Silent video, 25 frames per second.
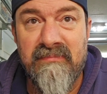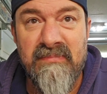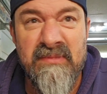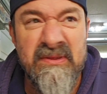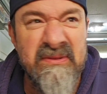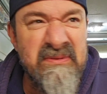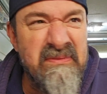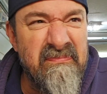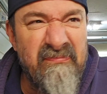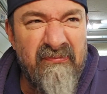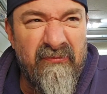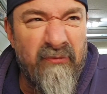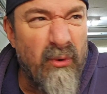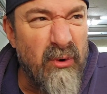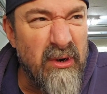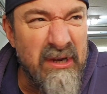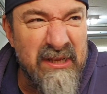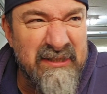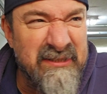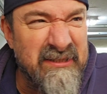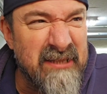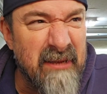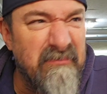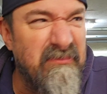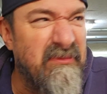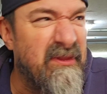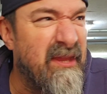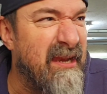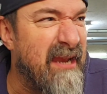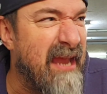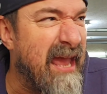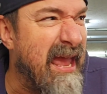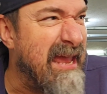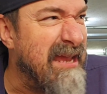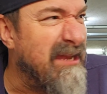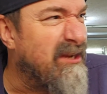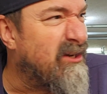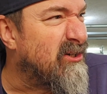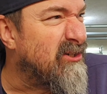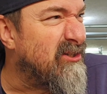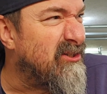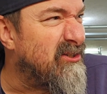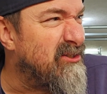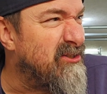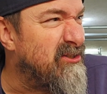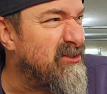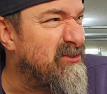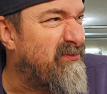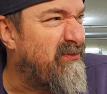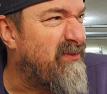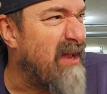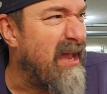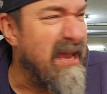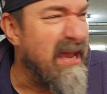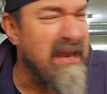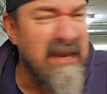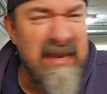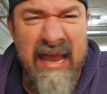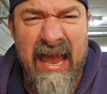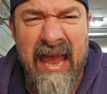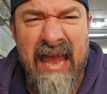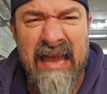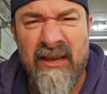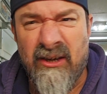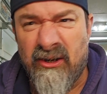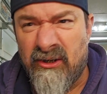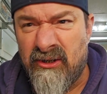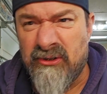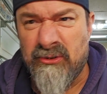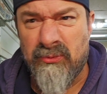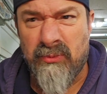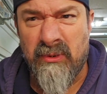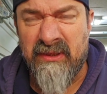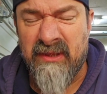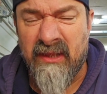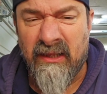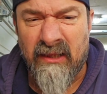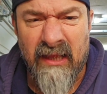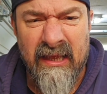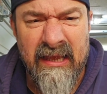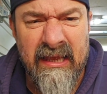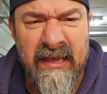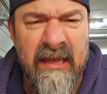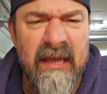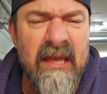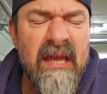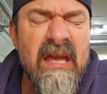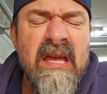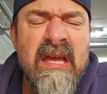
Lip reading: 40 something acres, 80 acres with the lake.